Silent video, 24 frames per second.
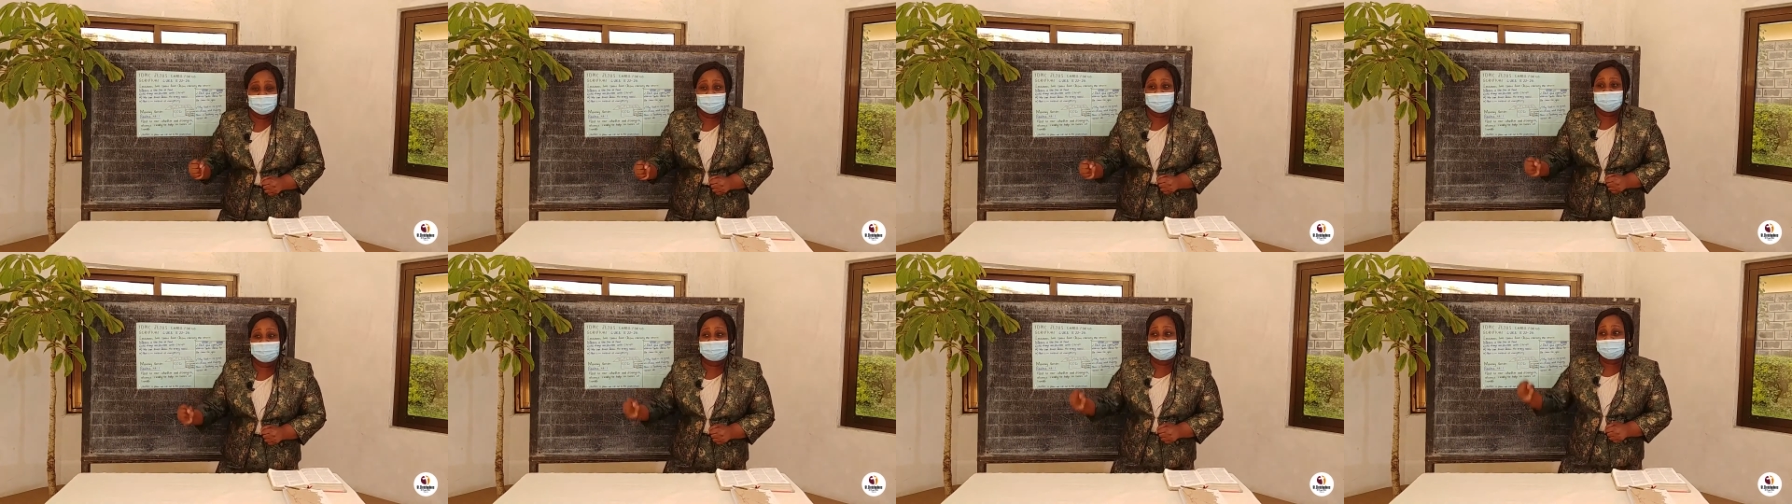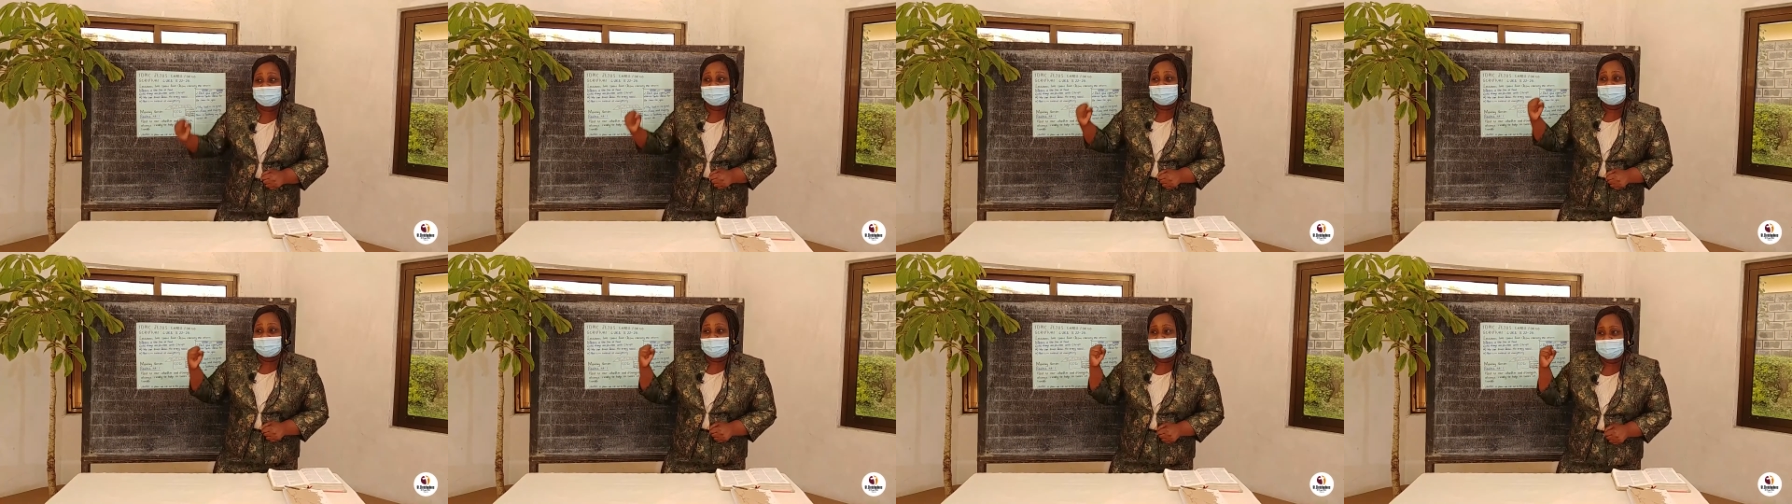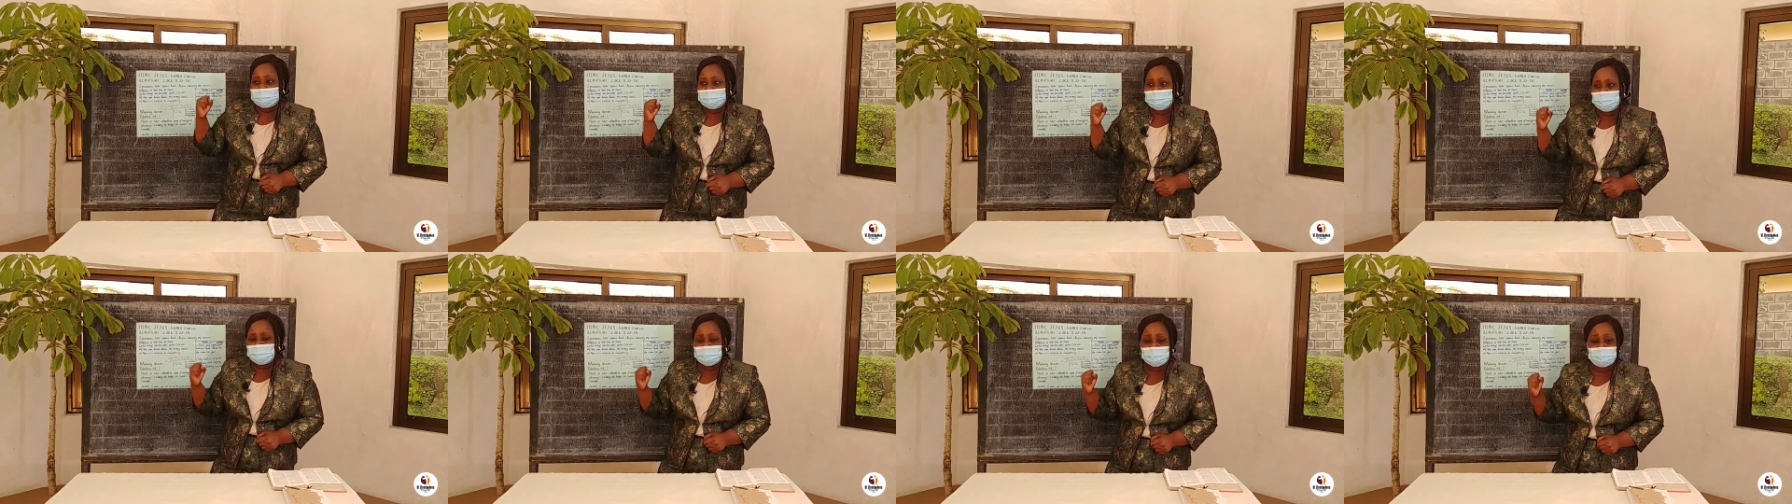the
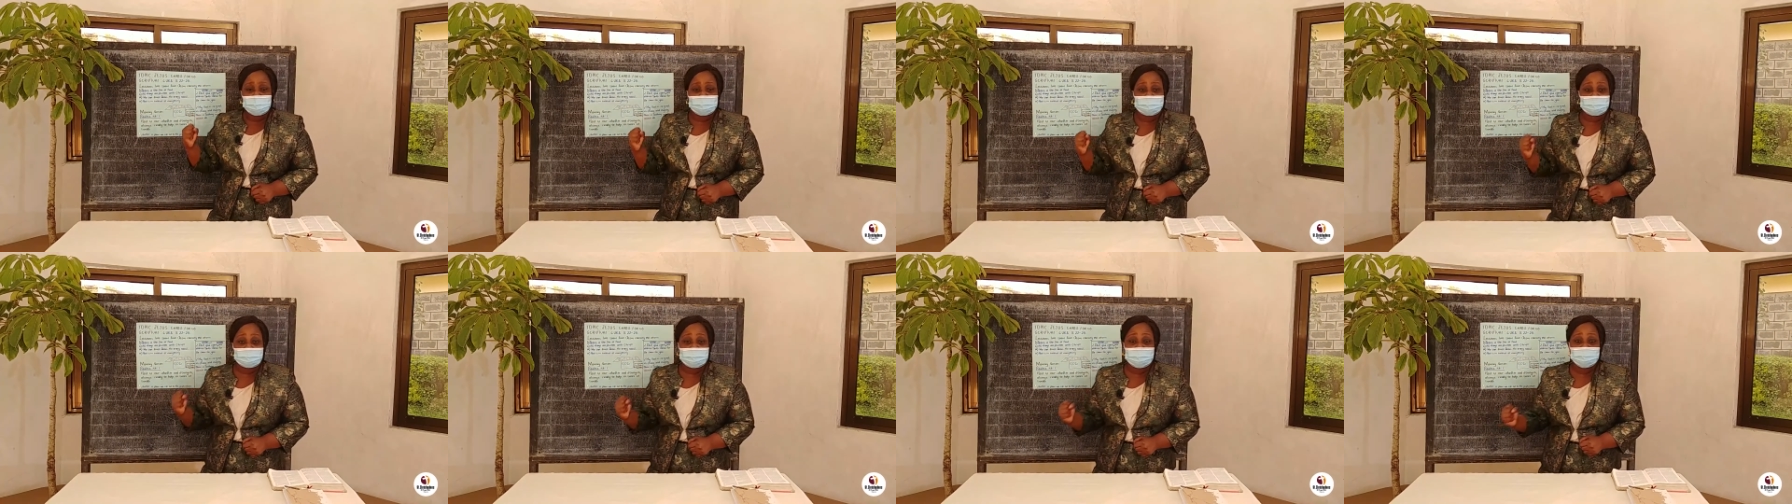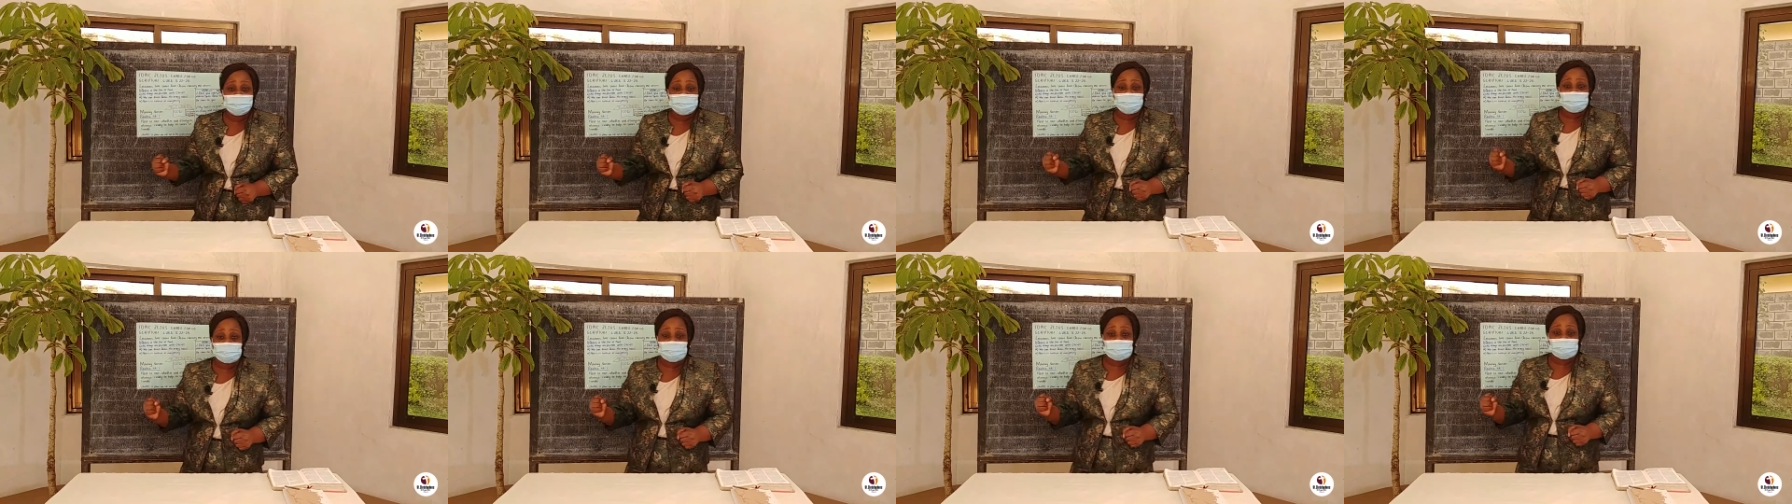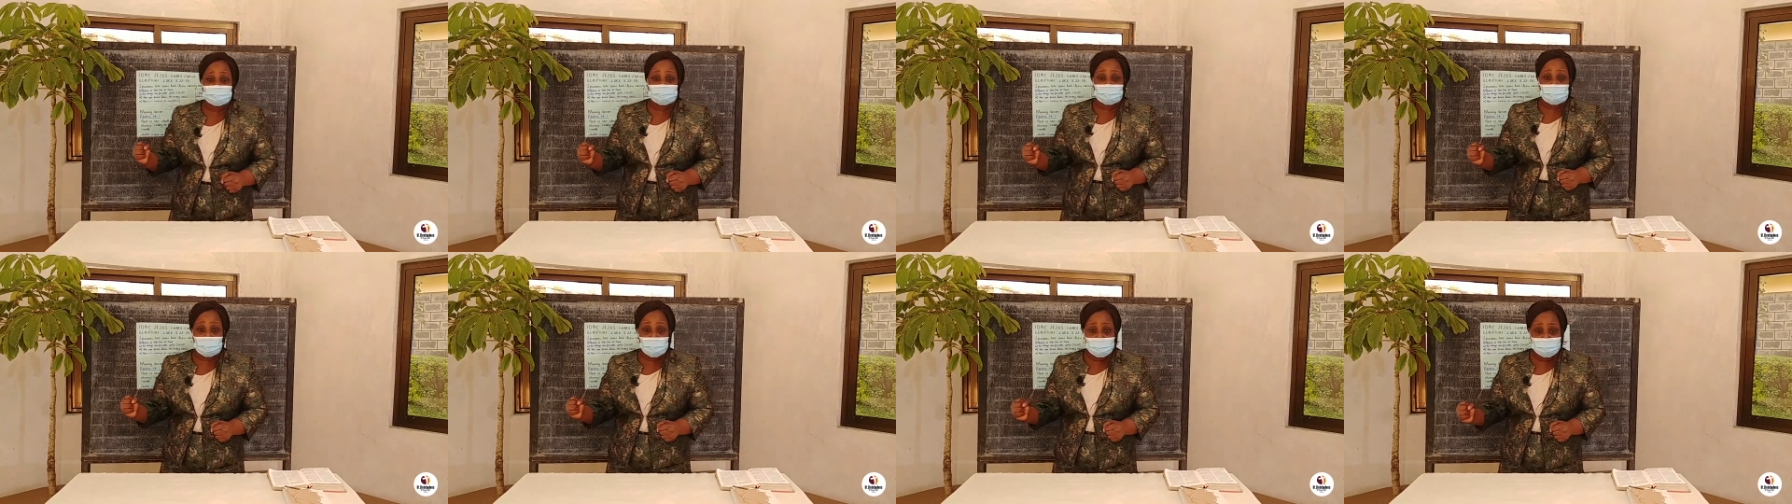natural things to
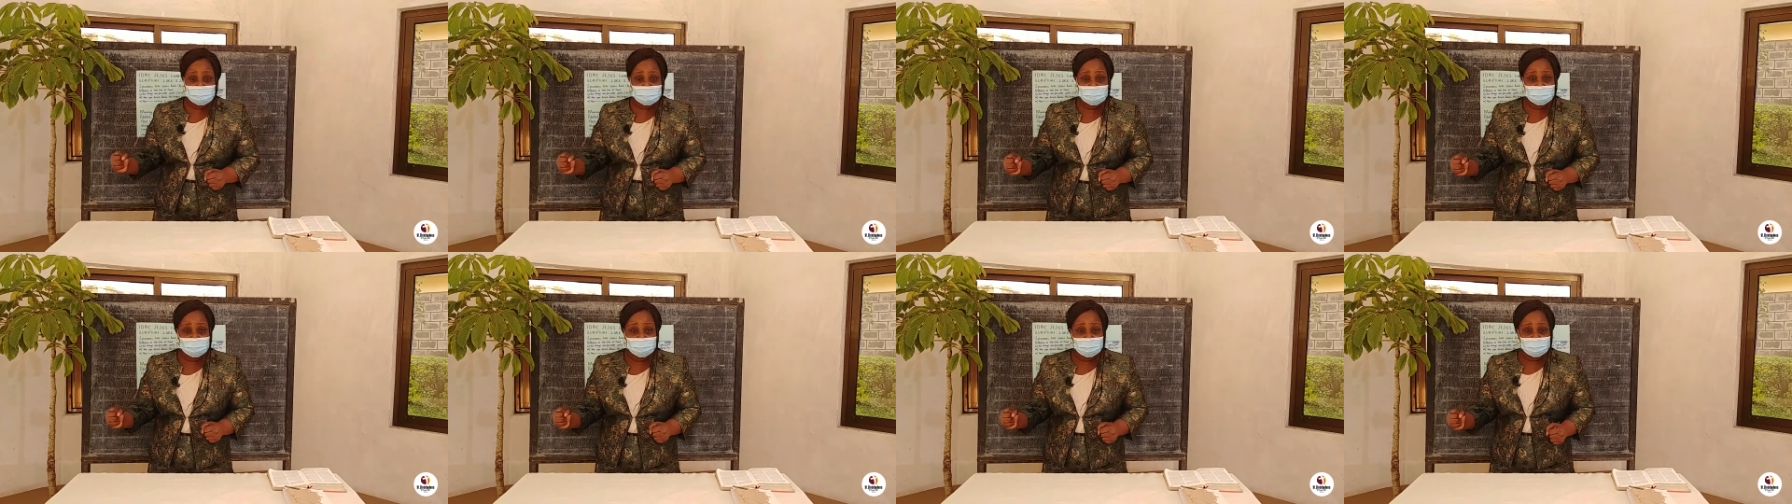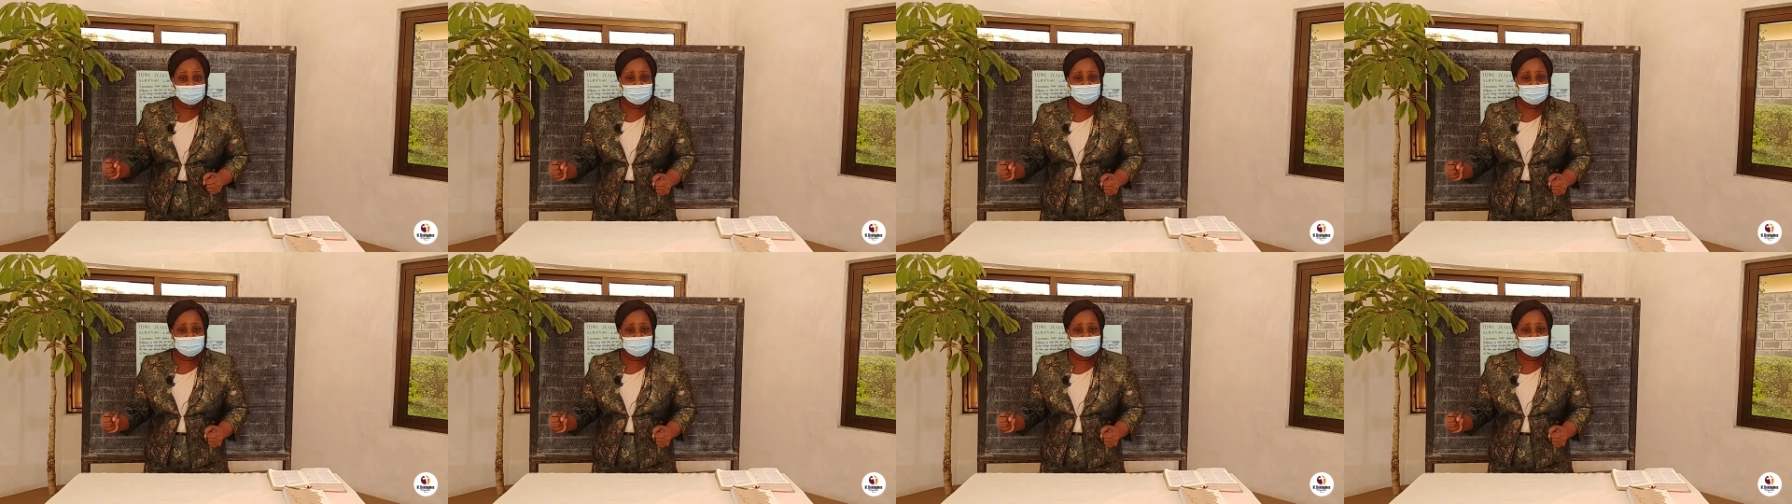stop?